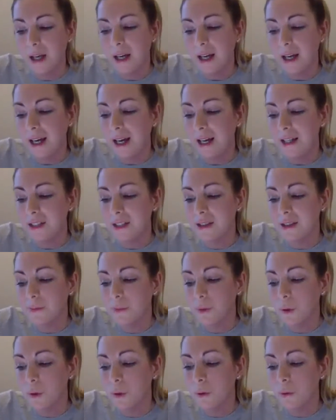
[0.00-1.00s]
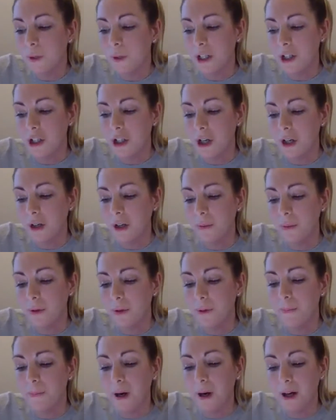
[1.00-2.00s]
It had a small window
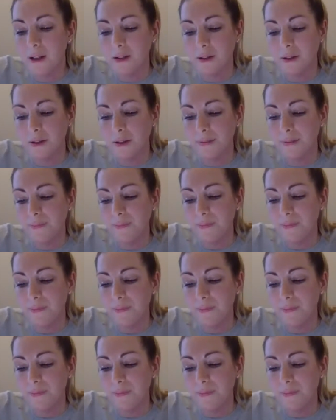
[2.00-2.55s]
with bars on,